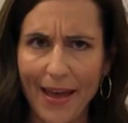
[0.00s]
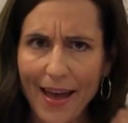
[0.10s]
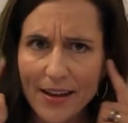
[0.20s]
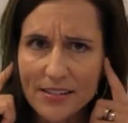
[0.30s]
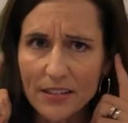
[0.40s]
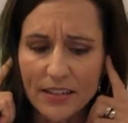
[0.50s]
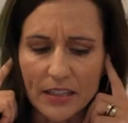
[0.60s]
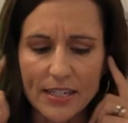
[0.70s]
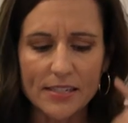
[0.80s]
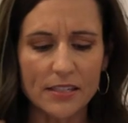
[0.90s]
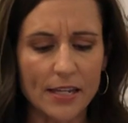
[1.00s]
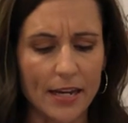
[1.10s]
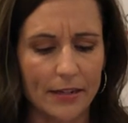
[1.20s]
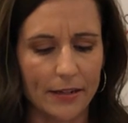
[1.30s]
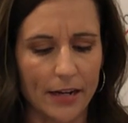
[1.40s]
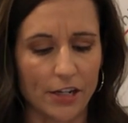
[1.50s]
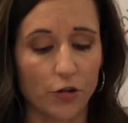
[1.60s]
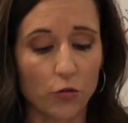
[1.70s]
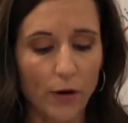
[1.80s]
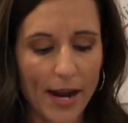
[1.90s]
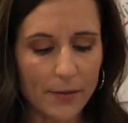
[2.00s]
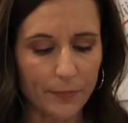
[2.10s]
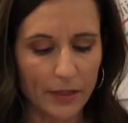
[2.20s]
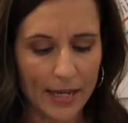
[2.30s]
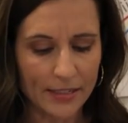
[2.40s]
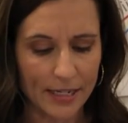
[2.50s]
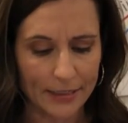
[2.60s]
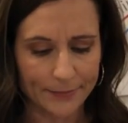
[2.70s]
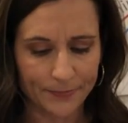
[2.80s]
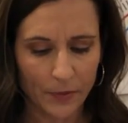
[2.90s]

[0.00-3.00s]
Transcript: Excellent listening and great blending.